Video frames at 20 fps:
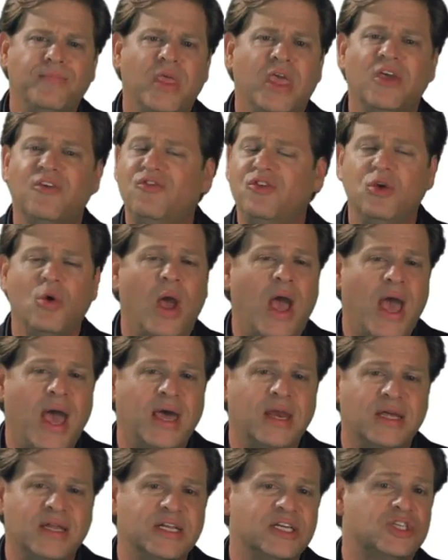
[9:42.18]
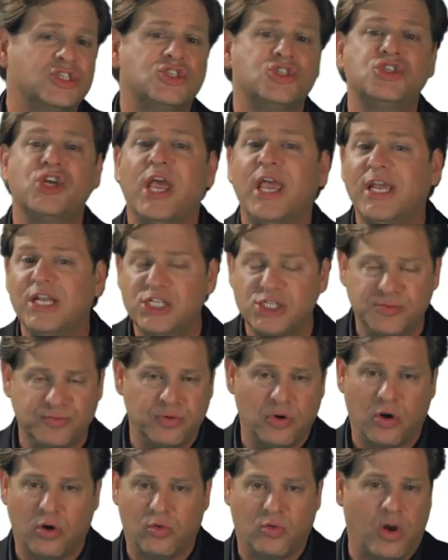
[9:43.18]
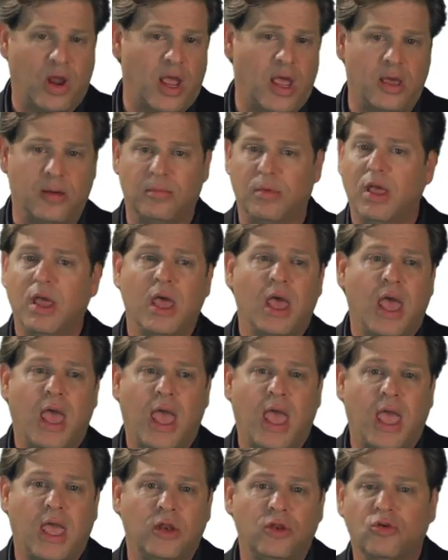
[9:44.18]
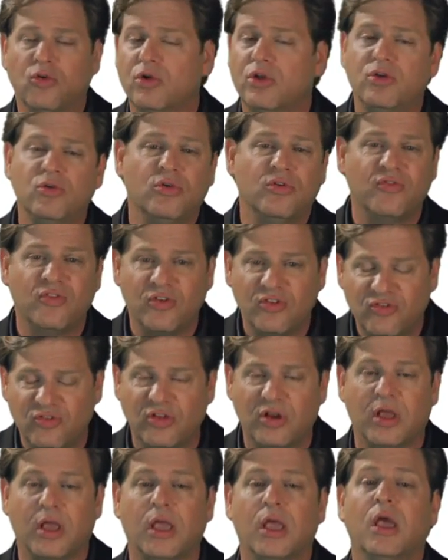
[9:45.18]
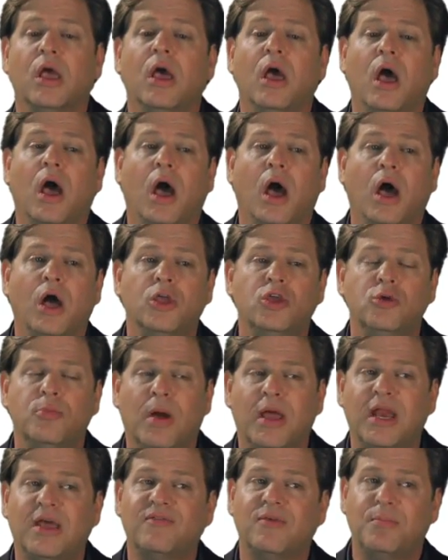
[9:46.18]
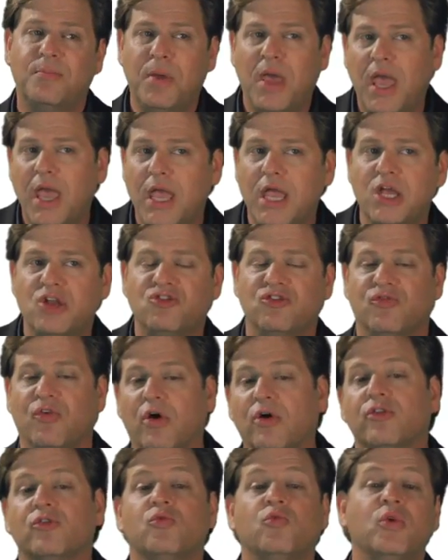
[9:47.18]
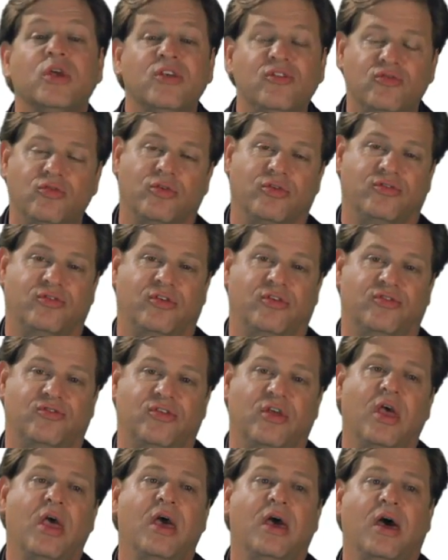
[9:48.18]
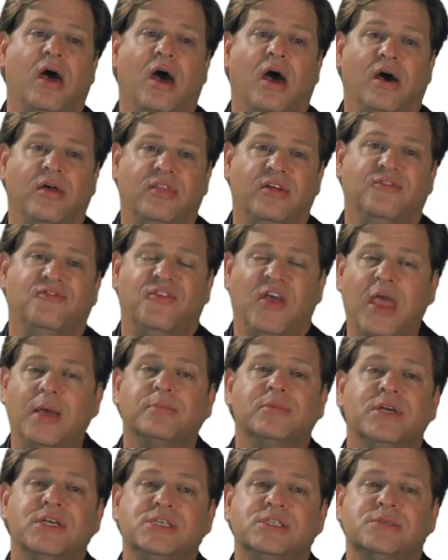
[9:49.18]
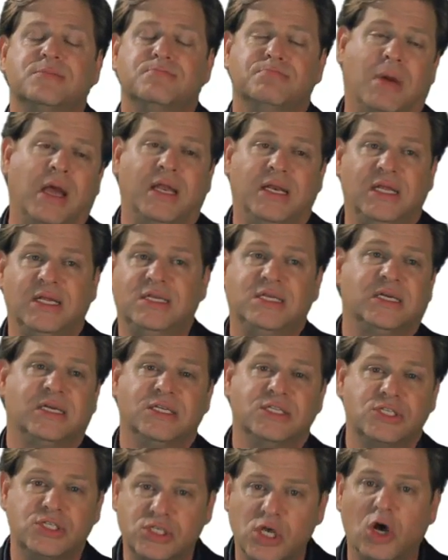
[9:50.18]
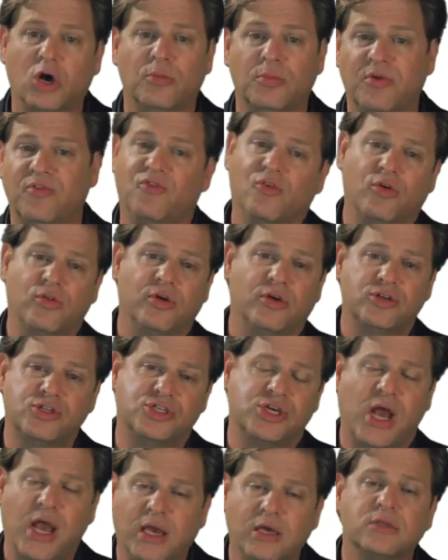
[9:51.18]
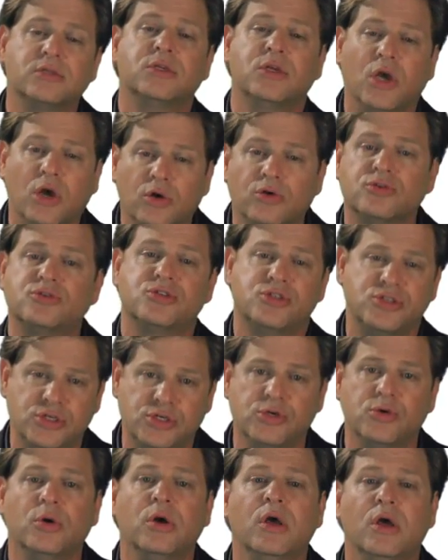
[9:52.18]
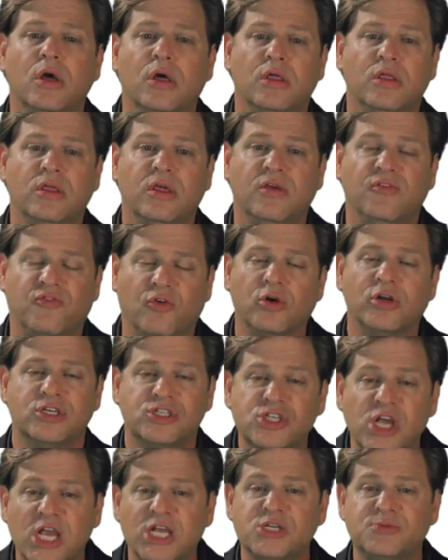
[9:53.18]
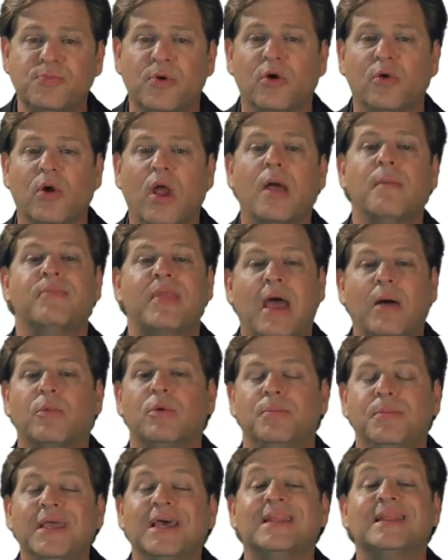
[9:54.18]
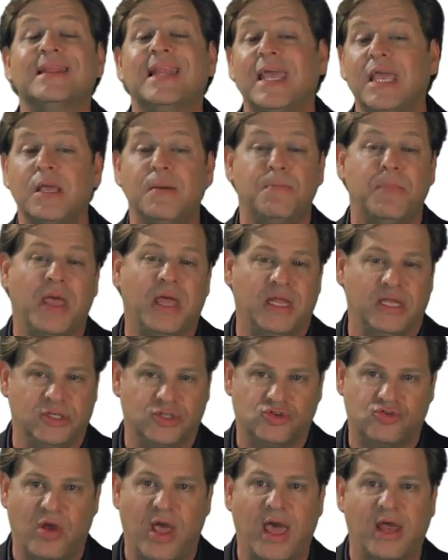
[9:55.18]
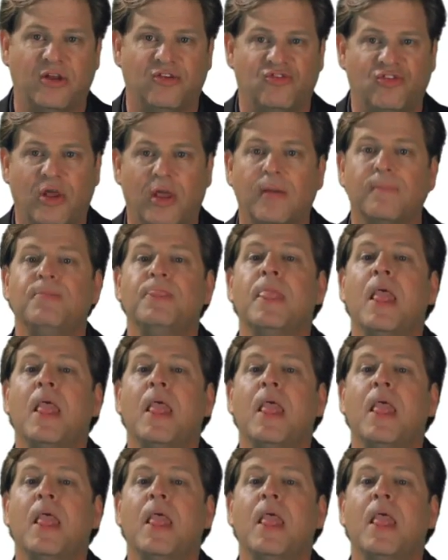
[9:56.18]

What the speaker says: If you had an exchange program and you're a university, you might have a page of all the resources that families might need to consult before their child goes to the foreign exchange program. That would be a link baiting strategy.